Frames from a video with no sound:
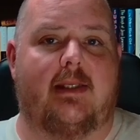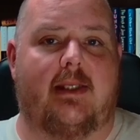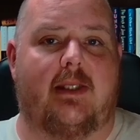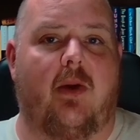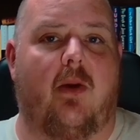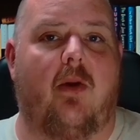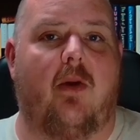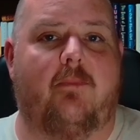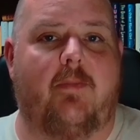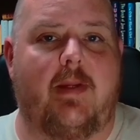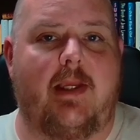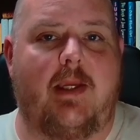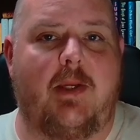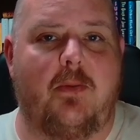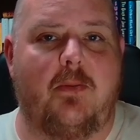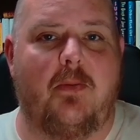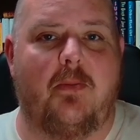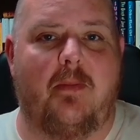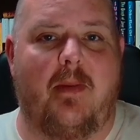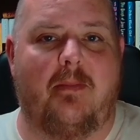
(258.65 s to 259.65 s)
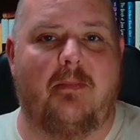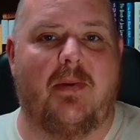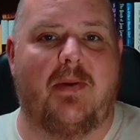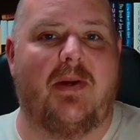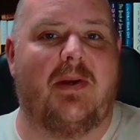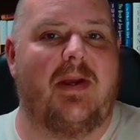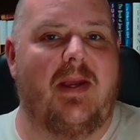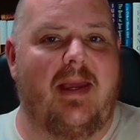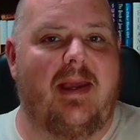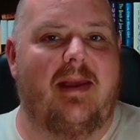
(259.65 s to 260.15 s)
So hopefully you
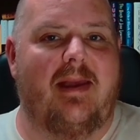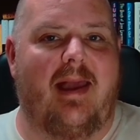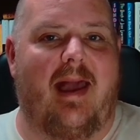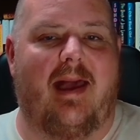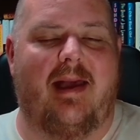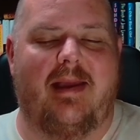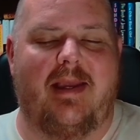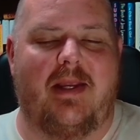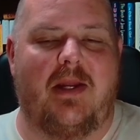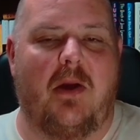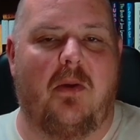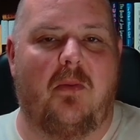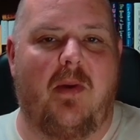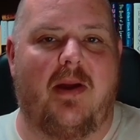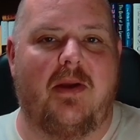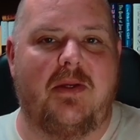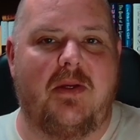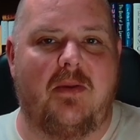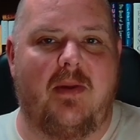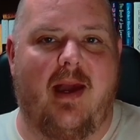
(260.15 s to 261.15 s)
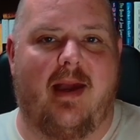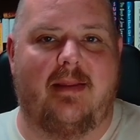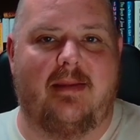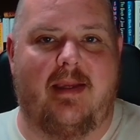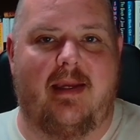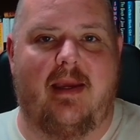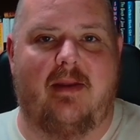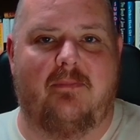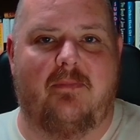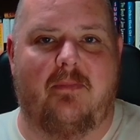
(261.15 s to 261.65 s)
remember, you know, where you got
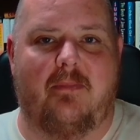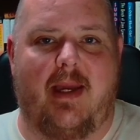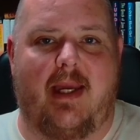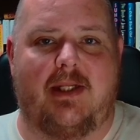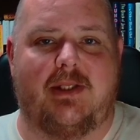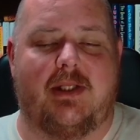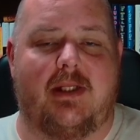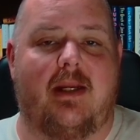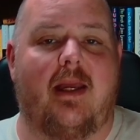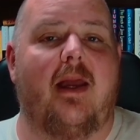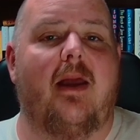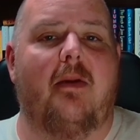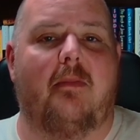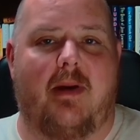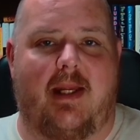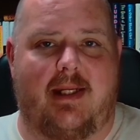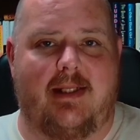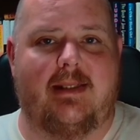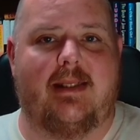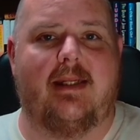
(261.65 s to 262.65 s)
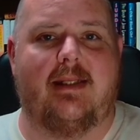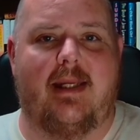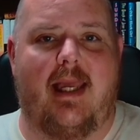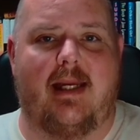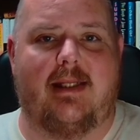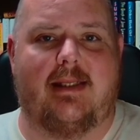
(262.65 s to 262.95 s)
the information. But until next